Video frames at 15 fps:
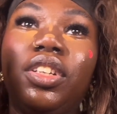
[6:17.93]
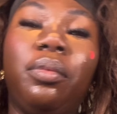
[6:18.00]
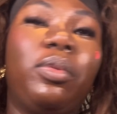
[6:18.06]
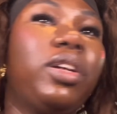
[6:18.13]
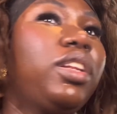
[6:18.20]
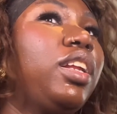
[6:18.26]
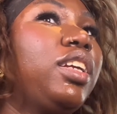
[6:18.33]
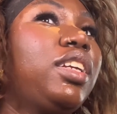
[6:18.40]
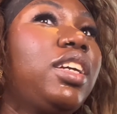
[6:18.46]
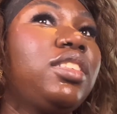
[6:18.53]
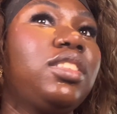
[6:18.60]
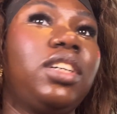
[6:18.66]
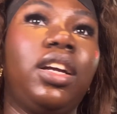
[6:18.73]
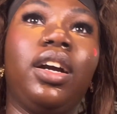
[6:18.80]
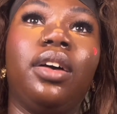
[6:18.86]
But like
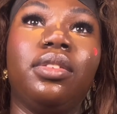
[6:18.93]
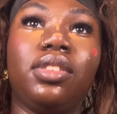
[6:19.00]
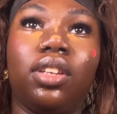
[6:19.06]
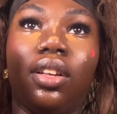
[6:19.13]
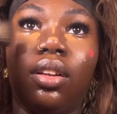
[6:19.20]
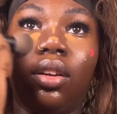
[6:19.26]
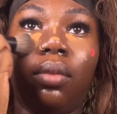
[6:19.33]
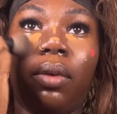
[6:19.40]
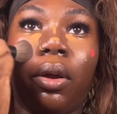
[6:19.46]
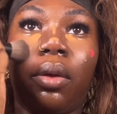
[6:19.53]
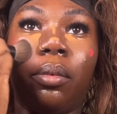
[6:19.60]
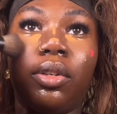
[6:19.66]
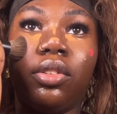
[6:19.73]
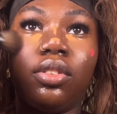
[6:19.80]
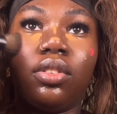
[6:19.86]
yesterday I was like looking back at
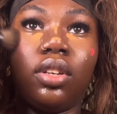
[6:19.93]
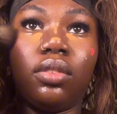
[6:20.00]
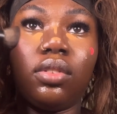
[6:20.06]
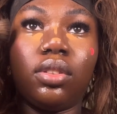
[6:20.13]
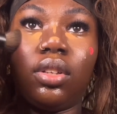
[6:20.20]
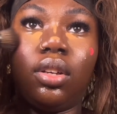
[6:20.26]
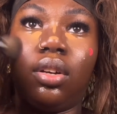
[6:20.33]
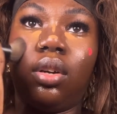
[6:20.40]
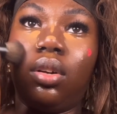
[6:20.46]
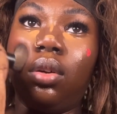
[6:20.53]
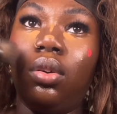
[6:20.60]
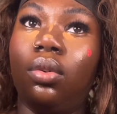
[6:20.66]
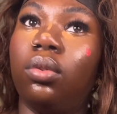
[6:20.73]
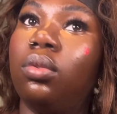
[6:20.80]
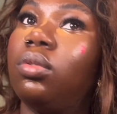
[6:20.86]
pictures and I was like,
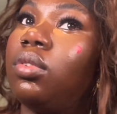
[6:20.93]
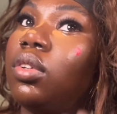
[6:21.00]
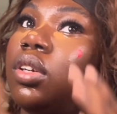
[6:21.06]
oh,